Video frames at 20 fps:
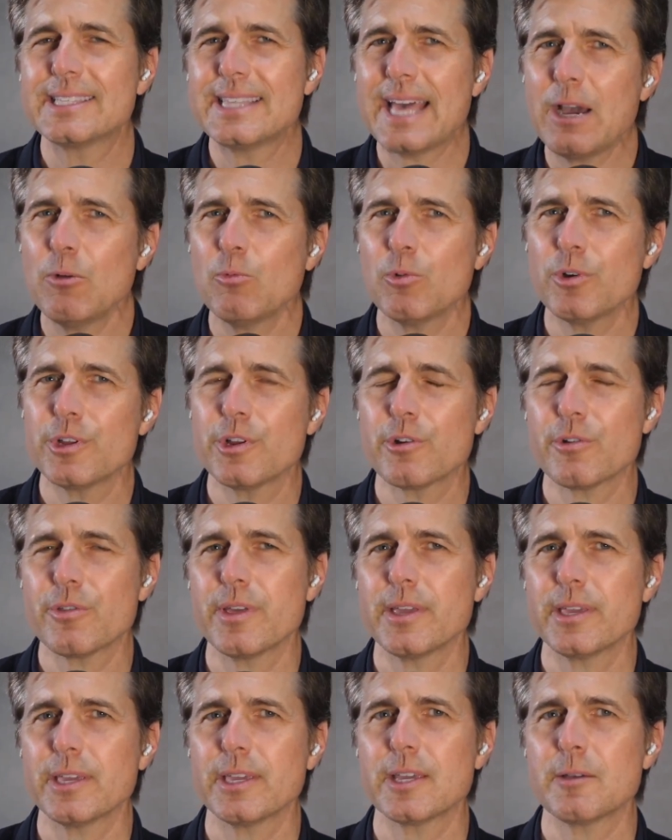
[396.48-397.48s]
where you're
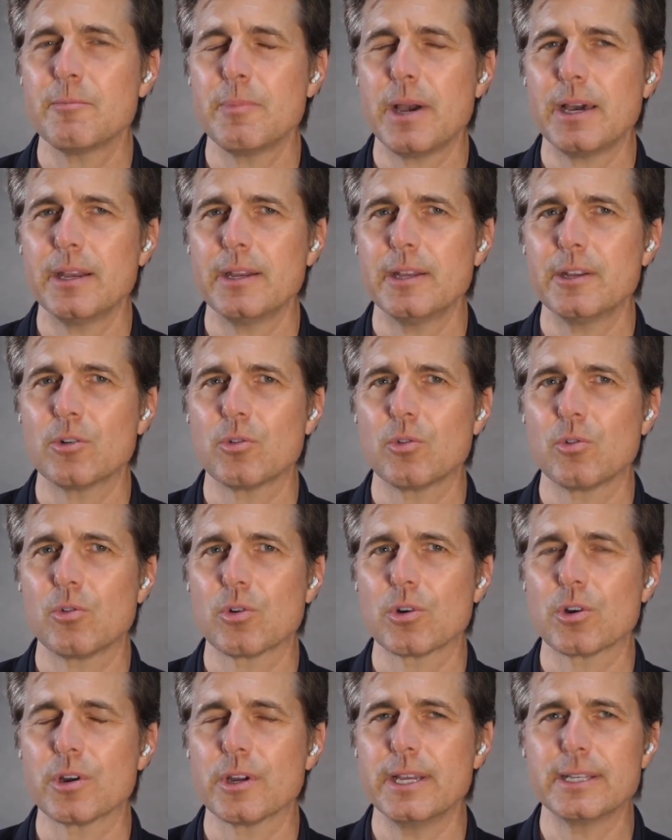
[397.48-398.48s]
thinking about it?
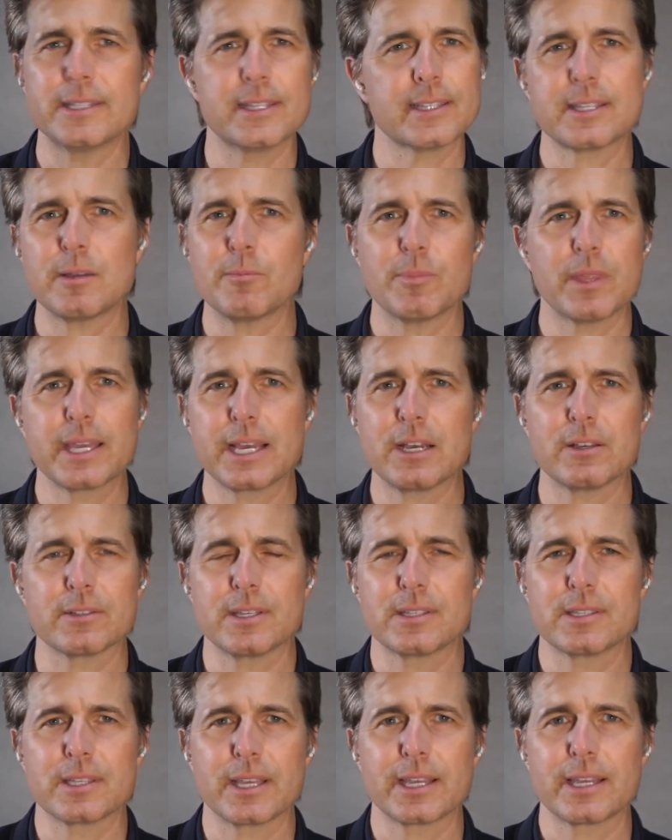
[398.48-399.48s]
Or is it something else?
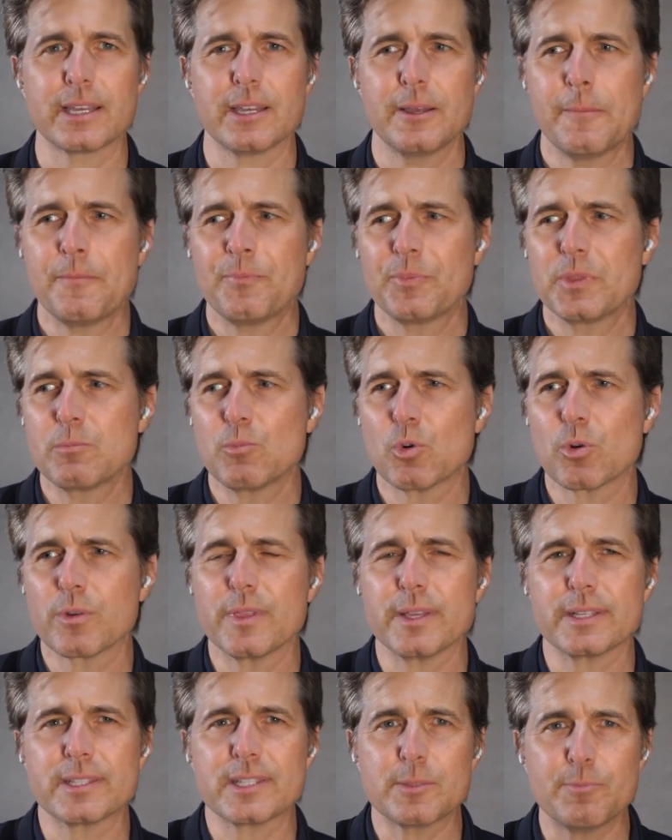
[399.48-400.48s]
It's like more the
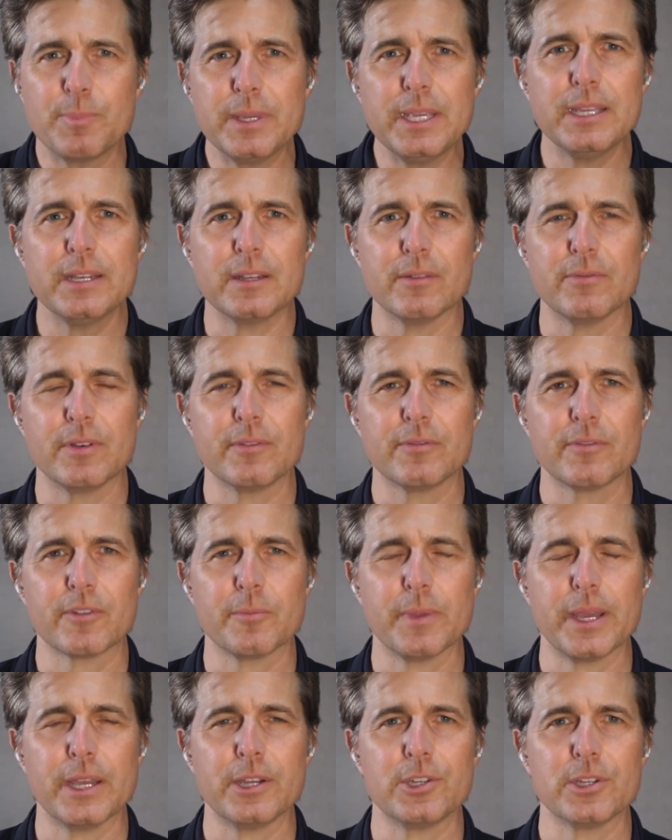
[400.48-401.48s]
speed of
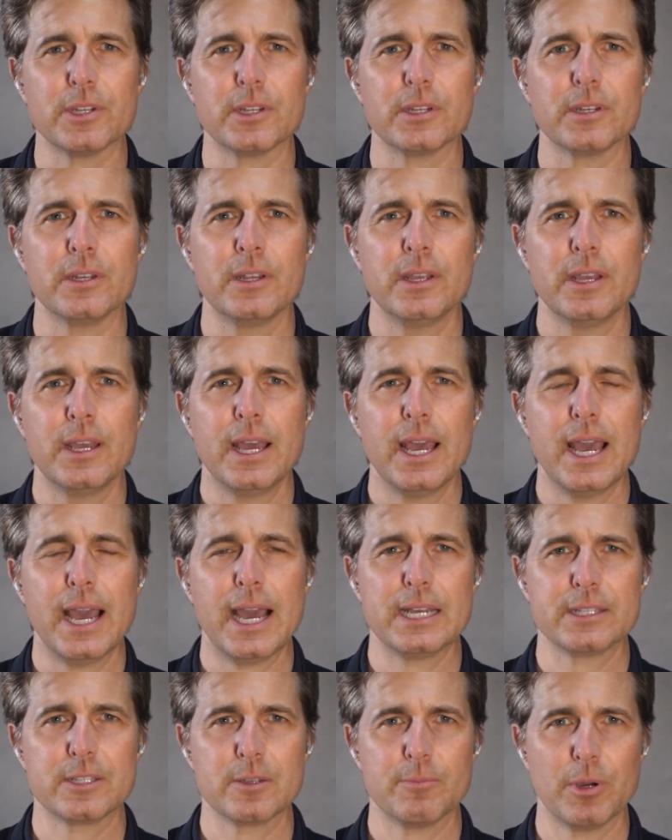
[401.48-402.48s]
information
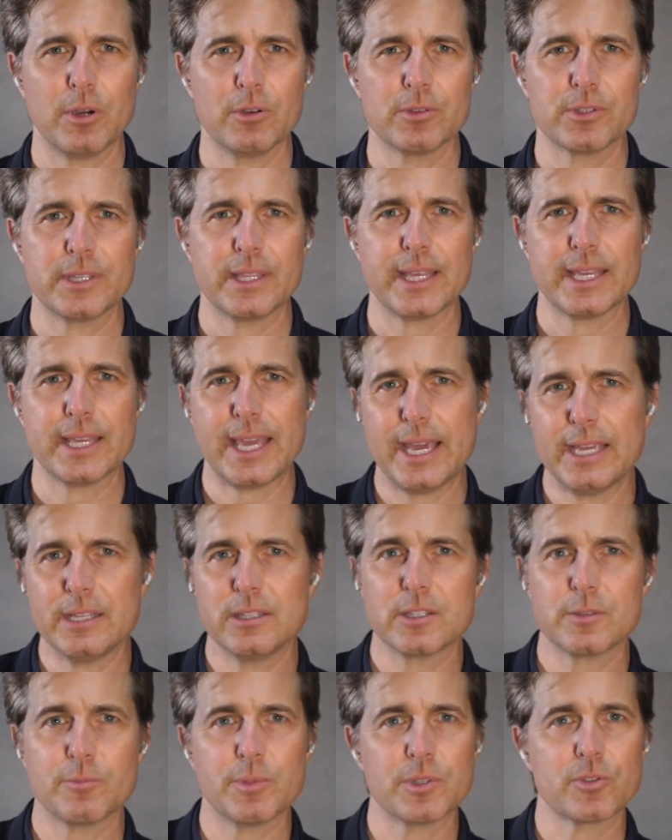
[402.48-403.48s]
as opposed to the cadence
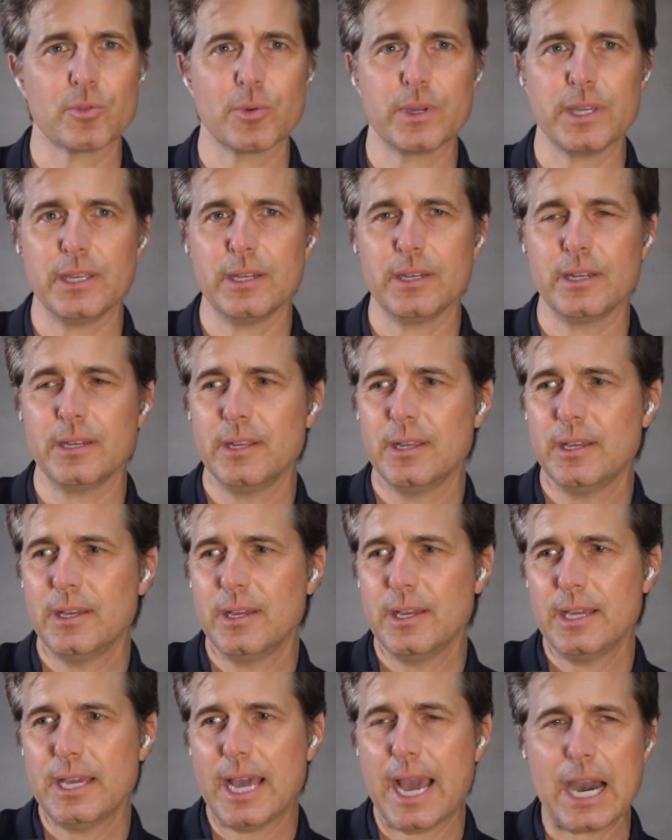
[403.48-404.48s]
between
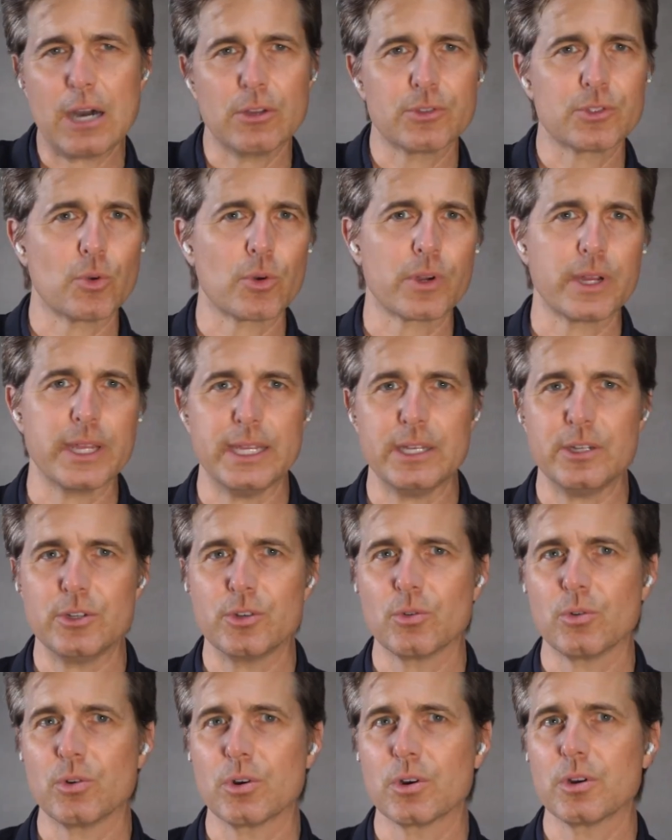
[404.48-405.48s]
outdoor,
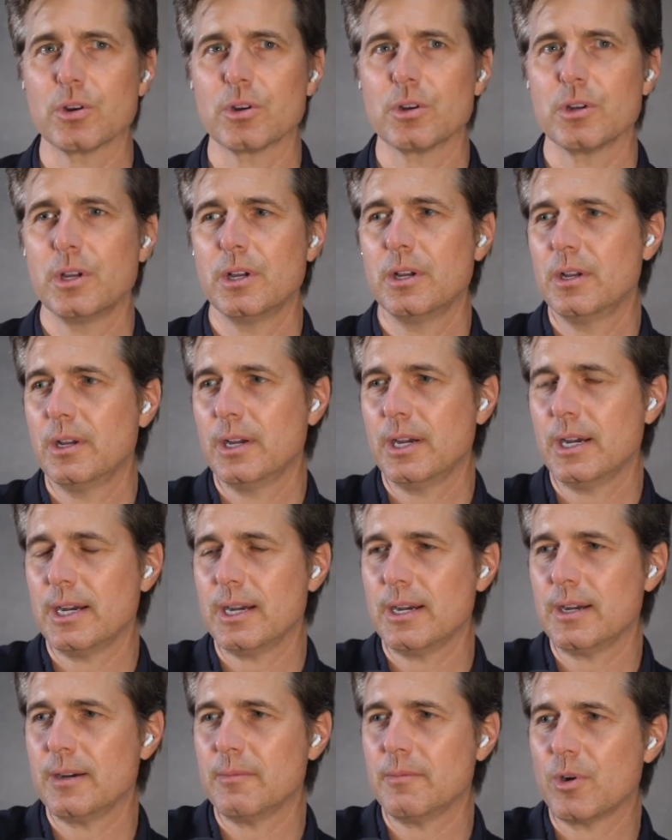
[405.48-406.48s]
indoor,
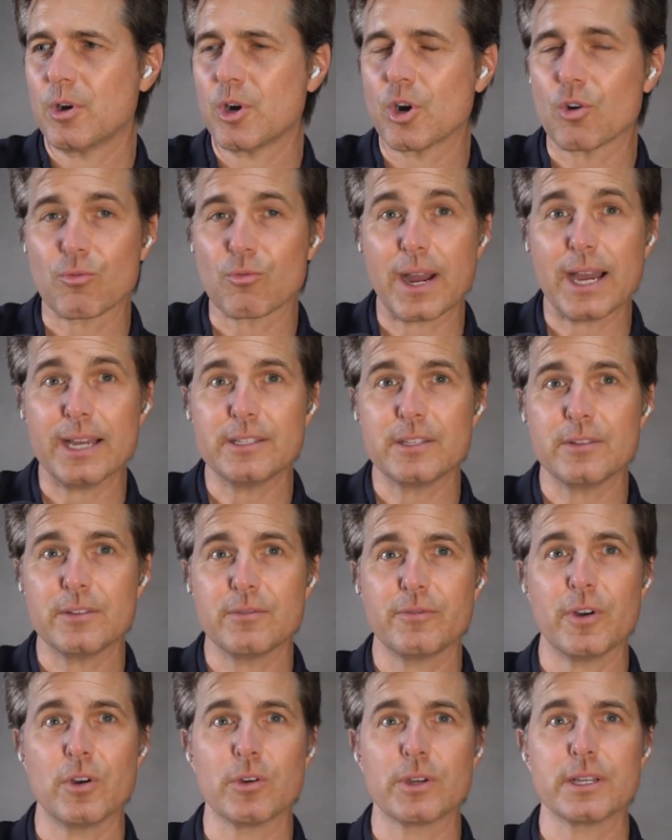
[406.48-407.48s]

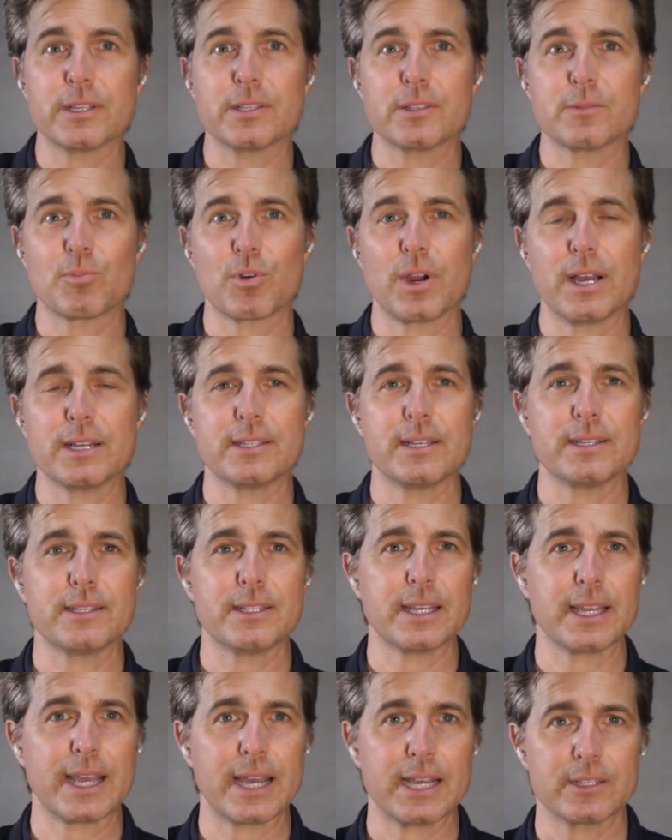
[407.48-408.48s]
horizon-focused
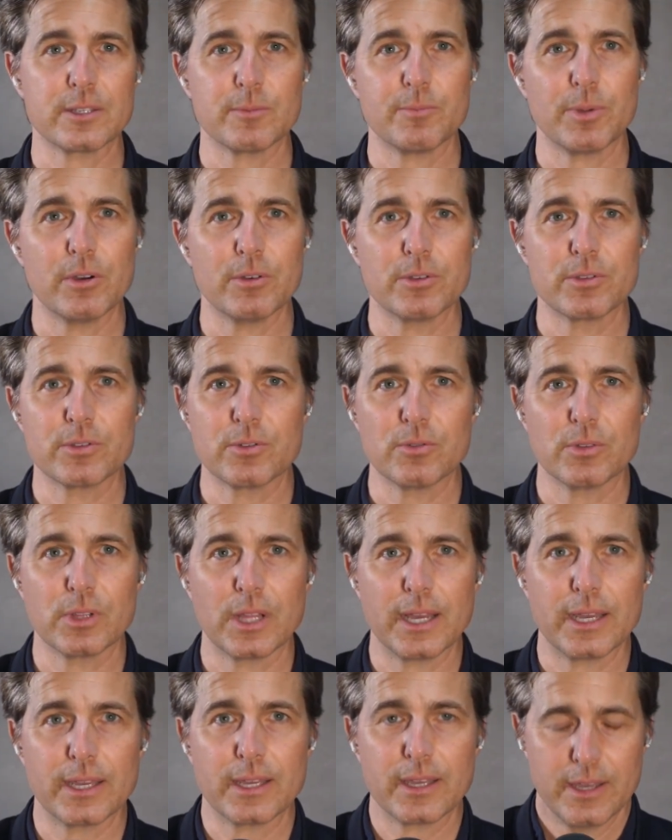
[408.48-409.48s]
processing as opposed to
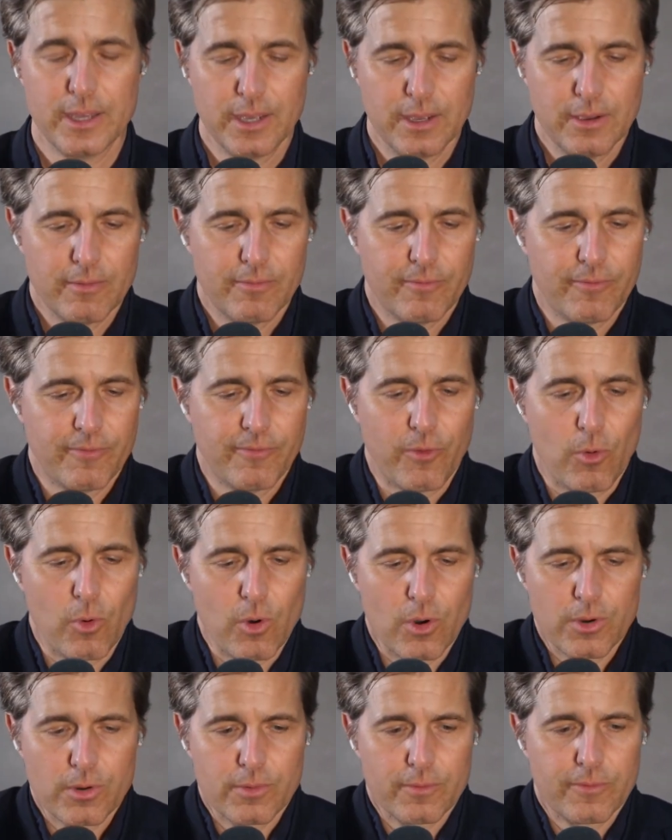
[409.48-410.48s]
like
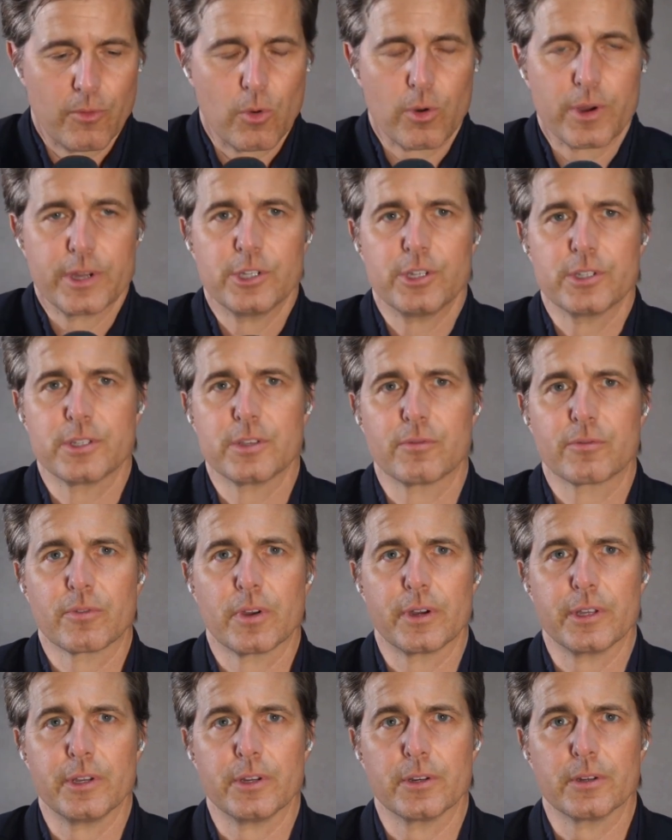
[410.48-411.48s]
four inches in front
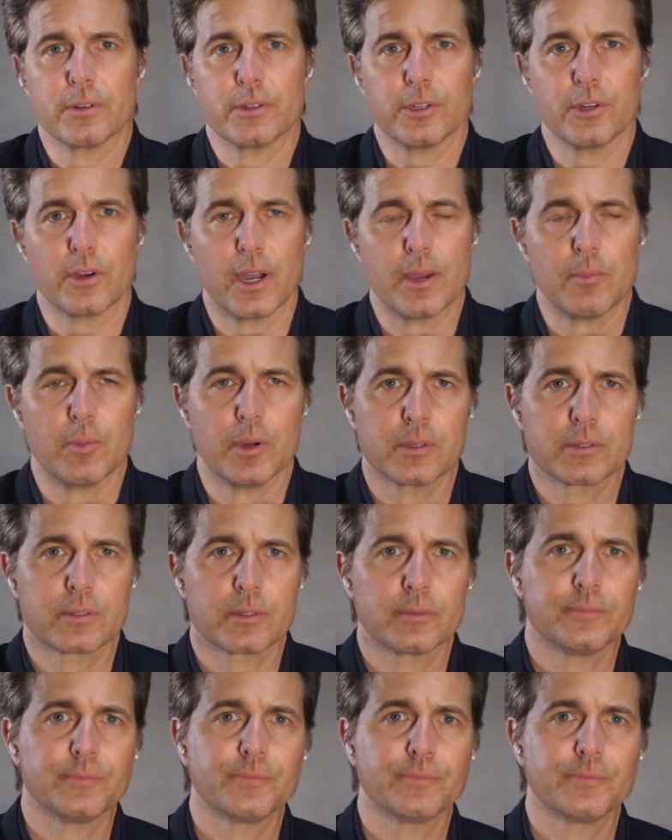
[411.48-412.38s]
of your eyeballs?